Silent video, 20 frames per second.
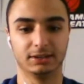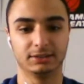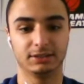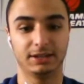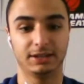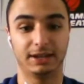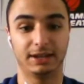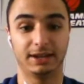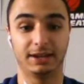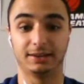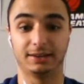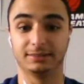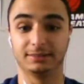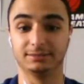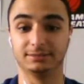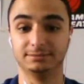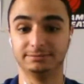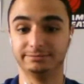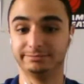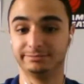
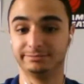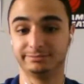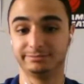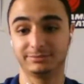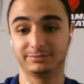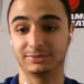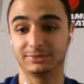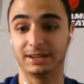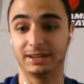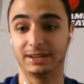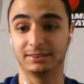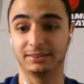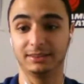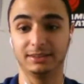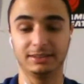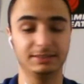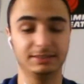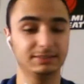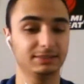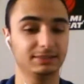And I think
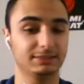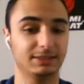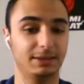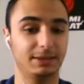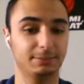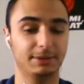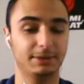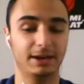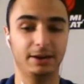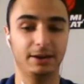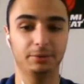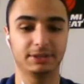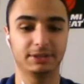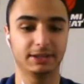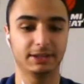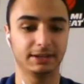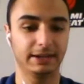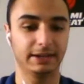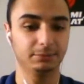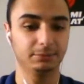he's a top guy with
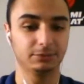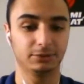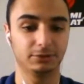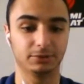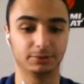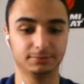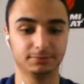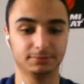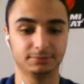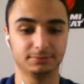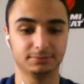that game total.